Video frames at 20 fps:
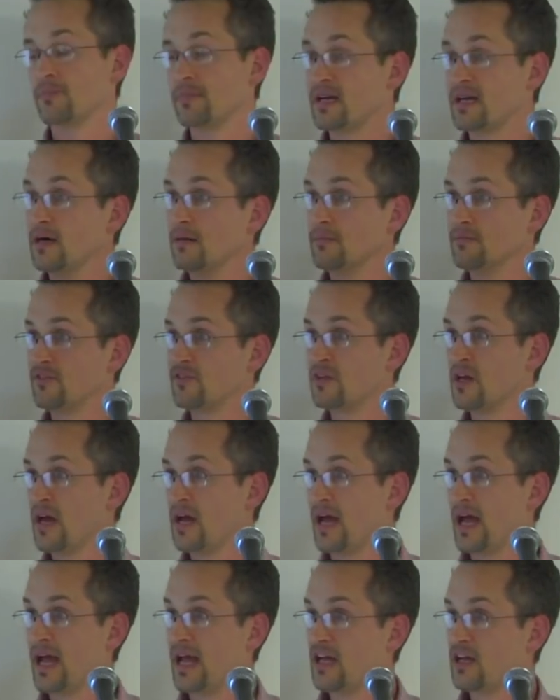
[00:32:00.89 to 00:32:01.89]
becomes
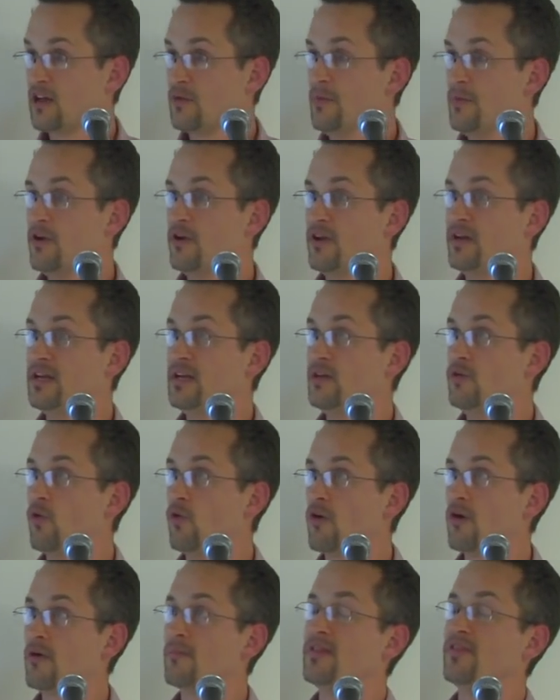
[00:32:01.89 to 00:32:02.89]
a community
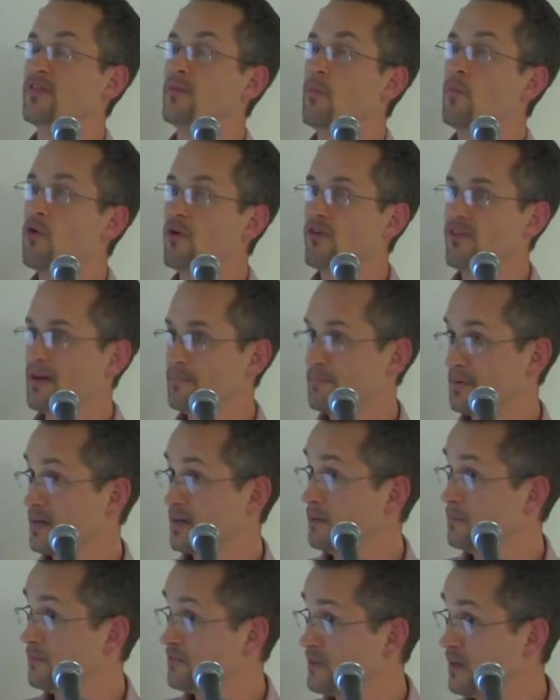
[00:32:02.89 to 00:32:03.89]
norm and the more that
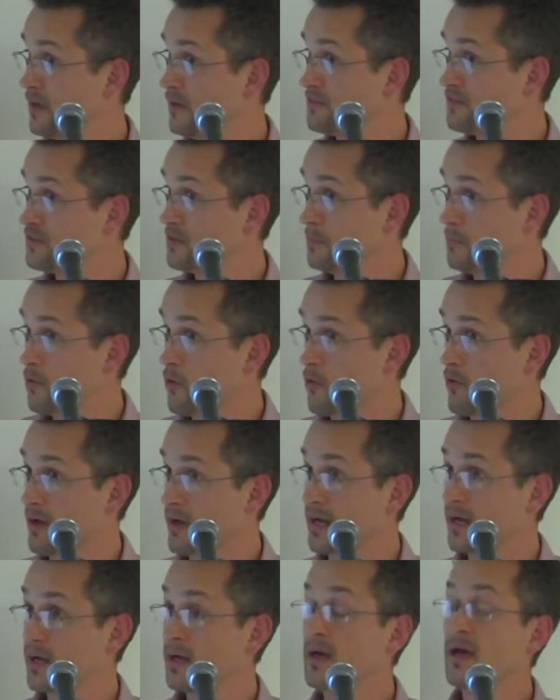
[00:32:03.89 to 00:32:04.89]
becomes self supporting.